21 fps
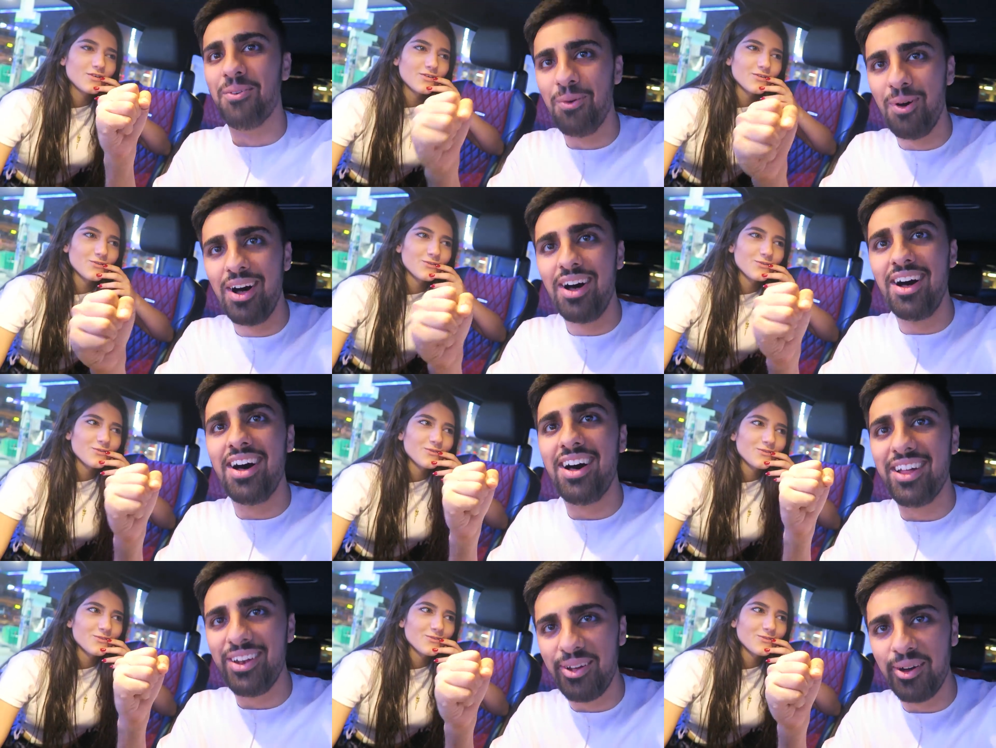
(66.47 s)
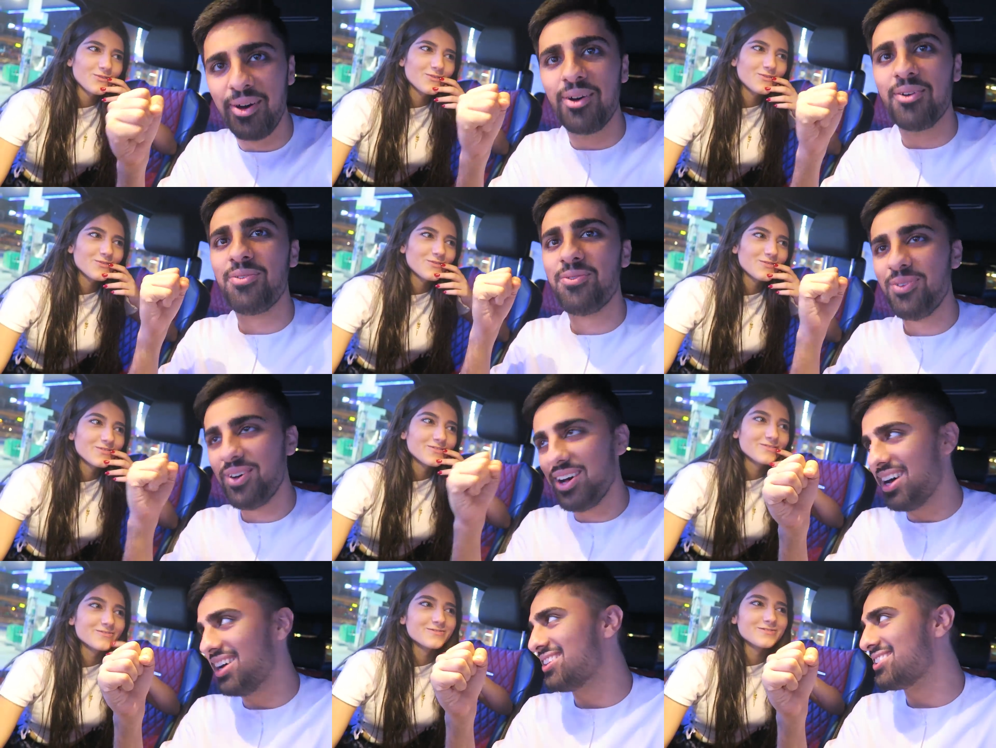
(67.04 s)
Speaker 1: One of
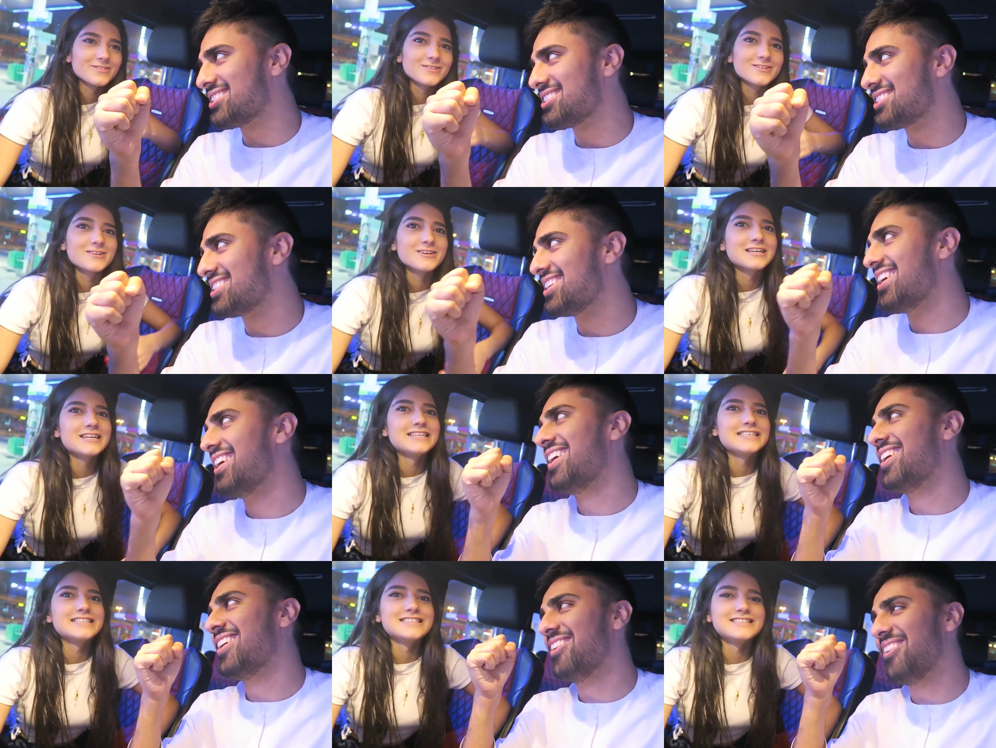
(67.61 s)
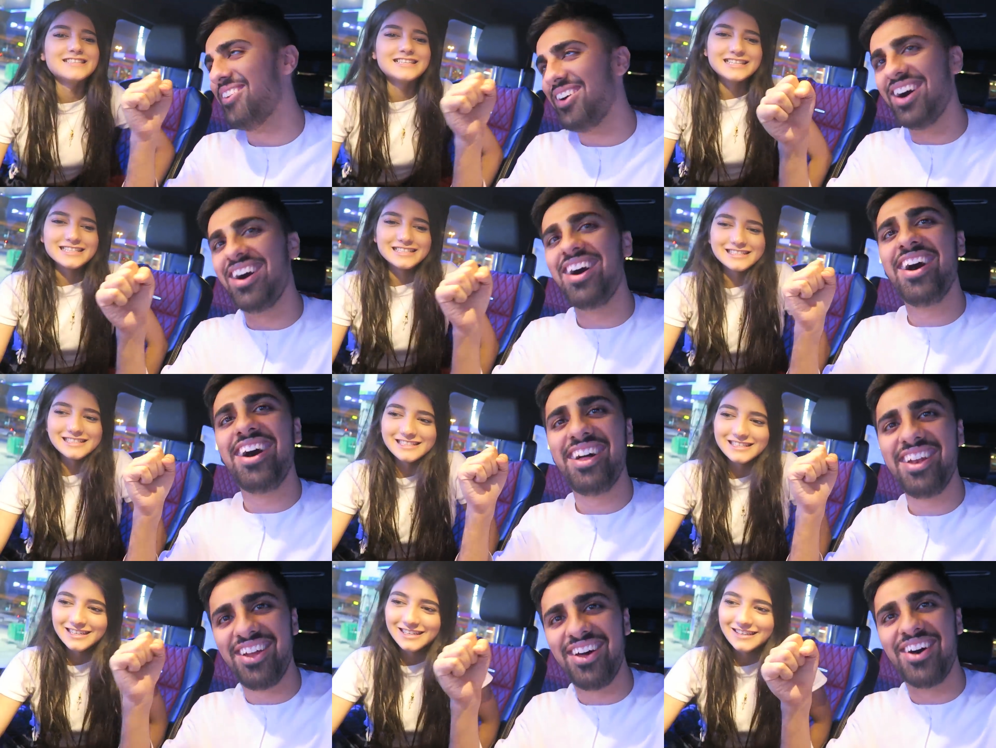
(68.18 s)
us. One,
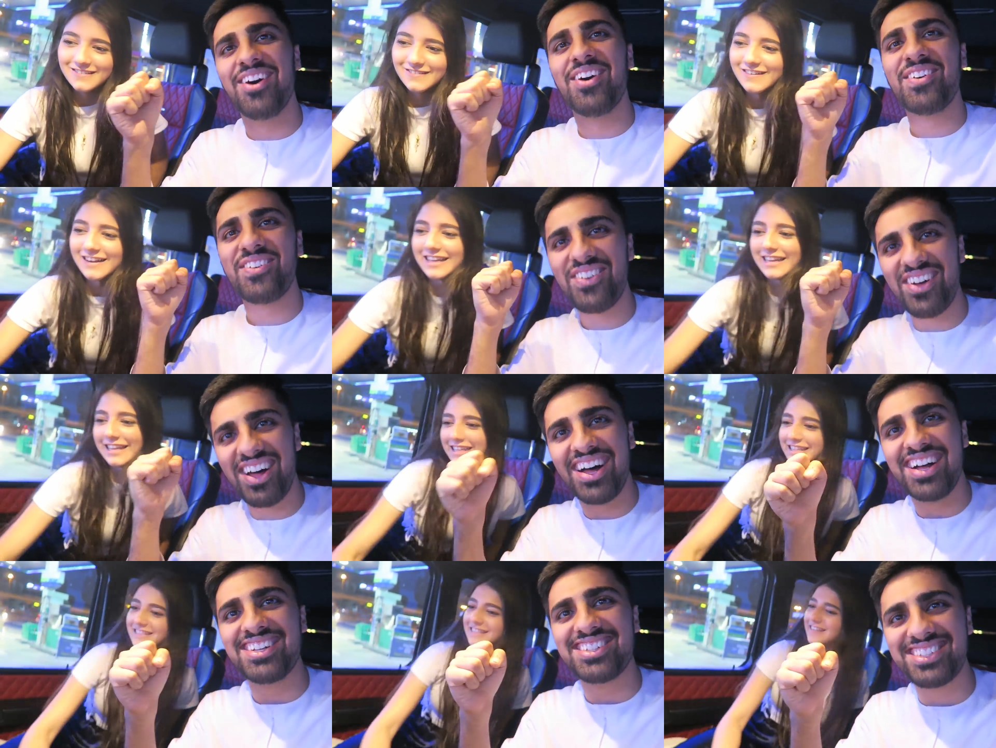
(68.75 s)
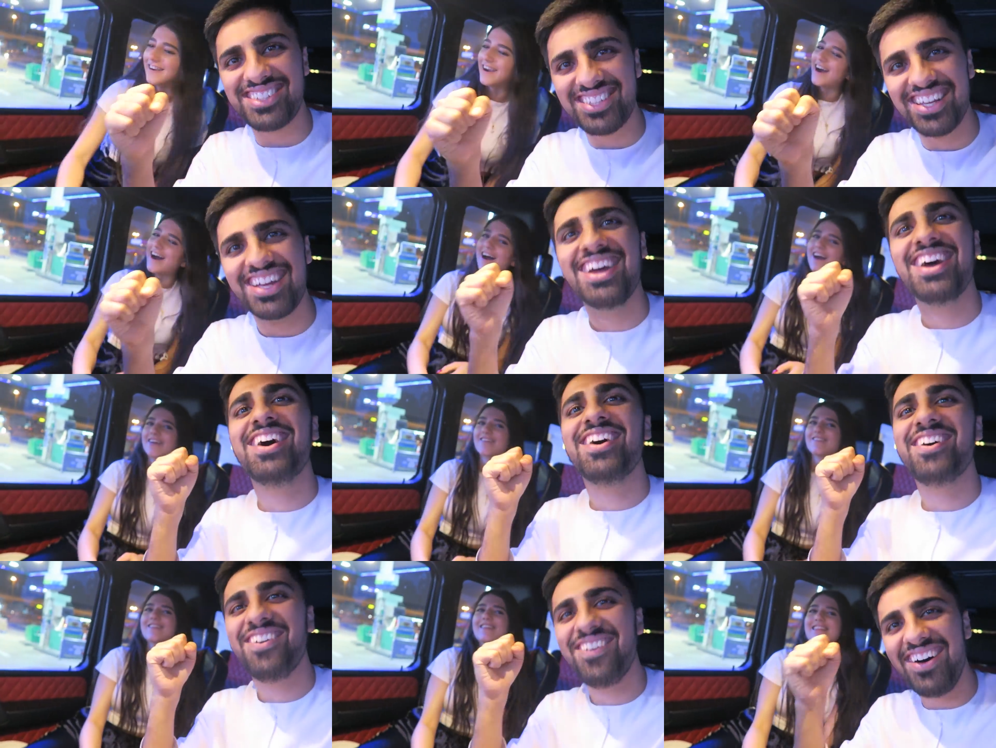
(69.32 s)
one of us.
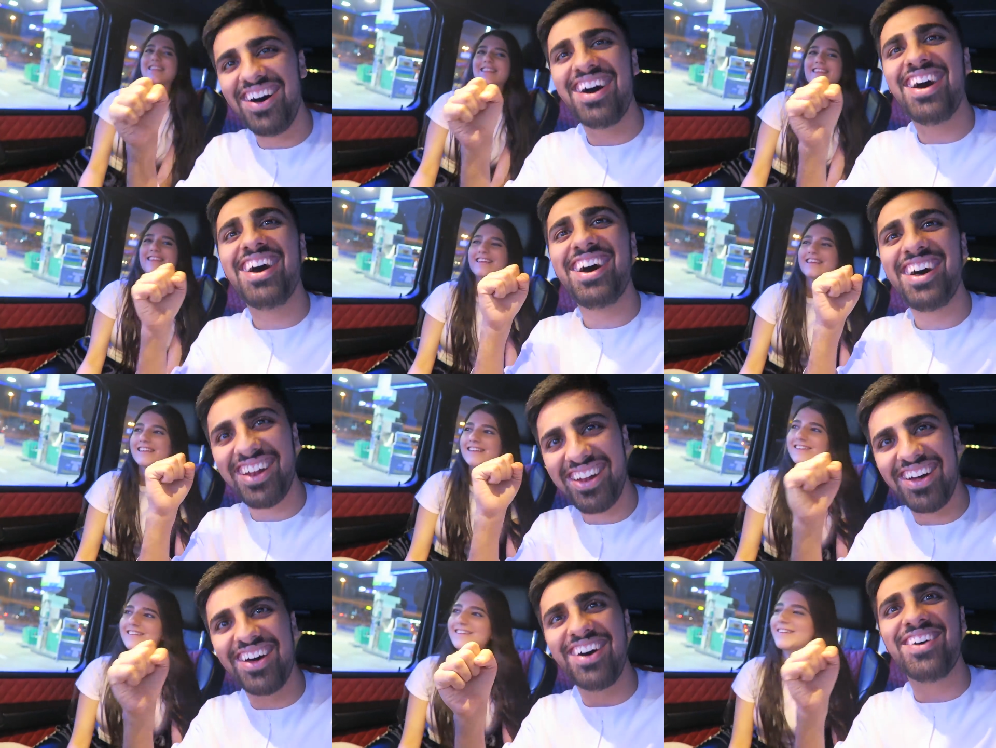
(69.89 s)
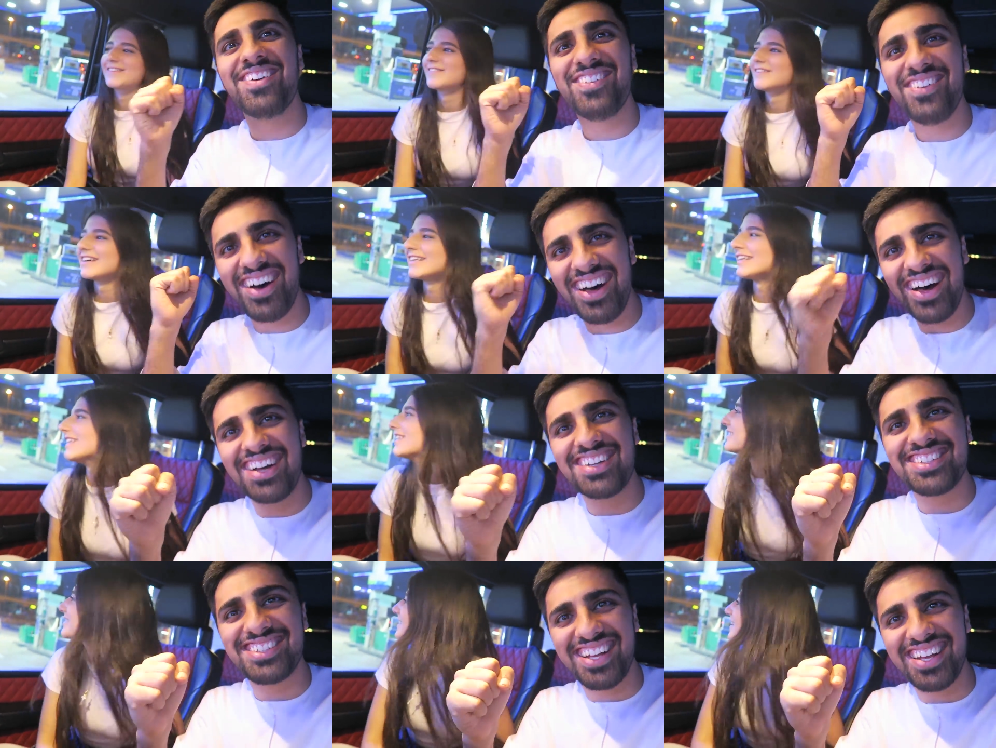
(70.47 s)

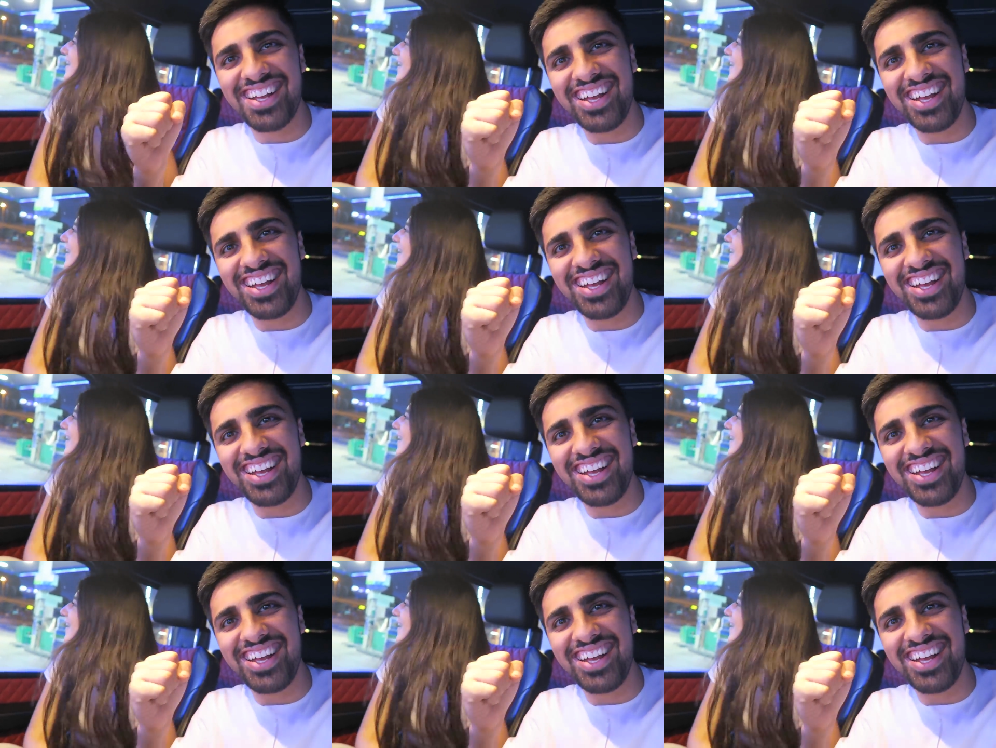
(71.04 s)
One of